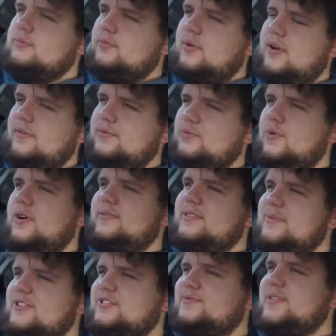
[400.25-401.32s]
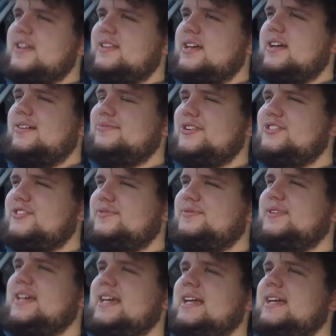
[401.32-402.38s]
what have I managed to fit in there? I managed to
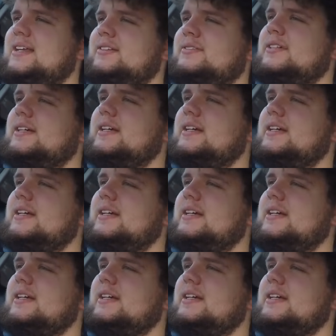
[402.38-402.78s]
fit in